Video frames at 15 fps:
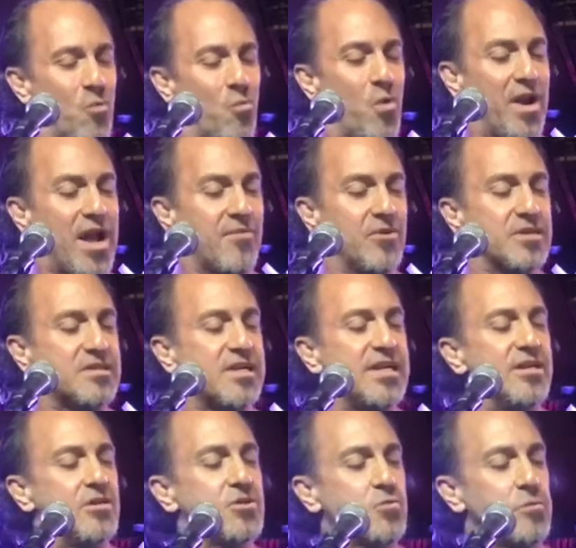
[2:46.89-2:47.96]
whatever
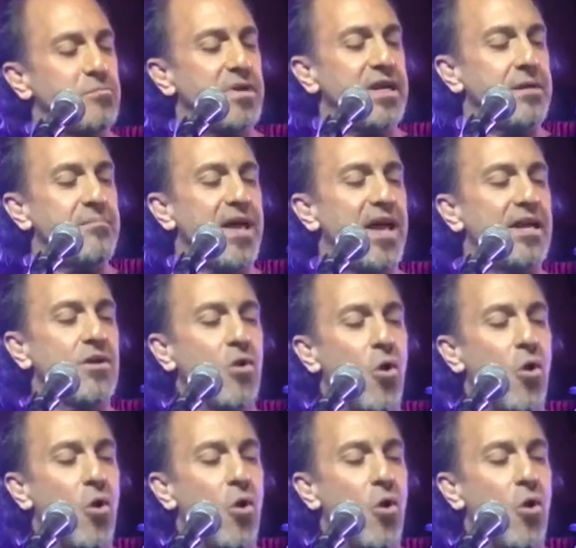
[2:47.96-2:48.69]
deals were being made,